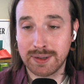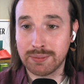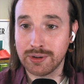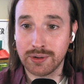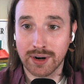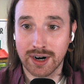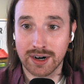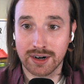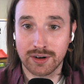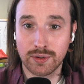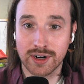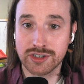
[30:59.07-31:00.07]
People who right. are
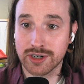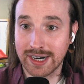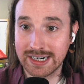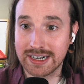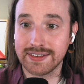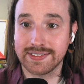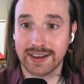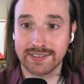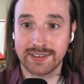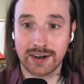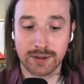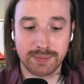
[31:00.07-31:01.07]
who are trained in
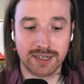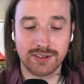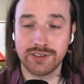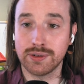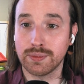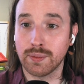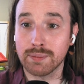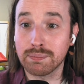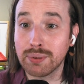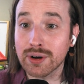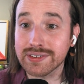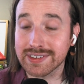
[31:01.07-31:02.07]
sex therapy. Do
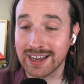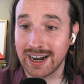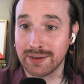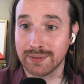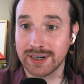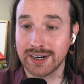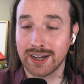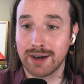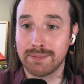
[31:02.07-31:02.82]
what books can I read